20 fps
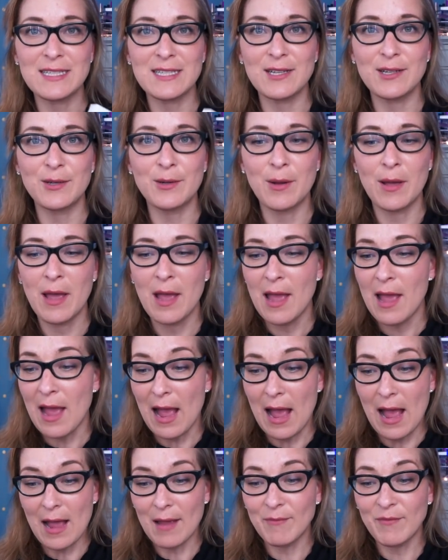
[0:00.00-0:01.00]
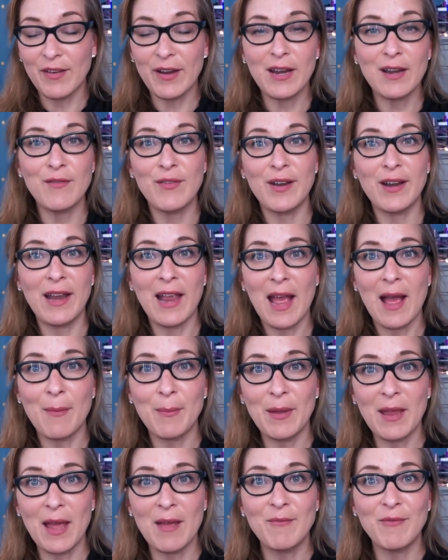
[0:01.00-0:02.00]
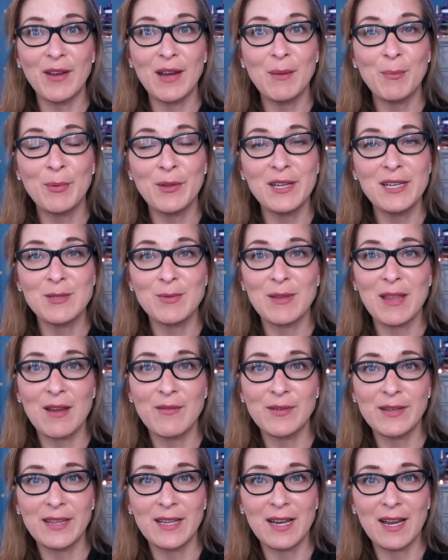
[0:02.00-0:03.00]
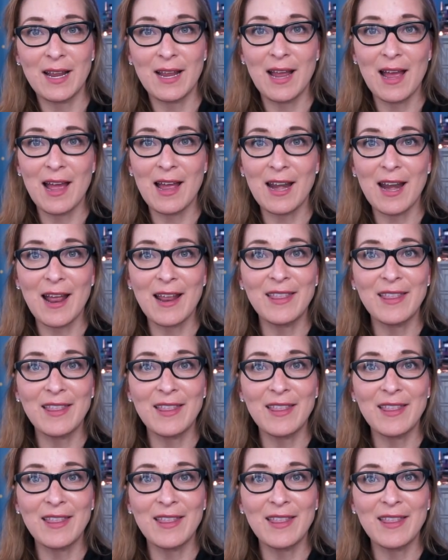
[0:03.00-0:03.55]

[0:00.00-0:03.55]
So I'm very, very happy. I'm very pleased with everything I got.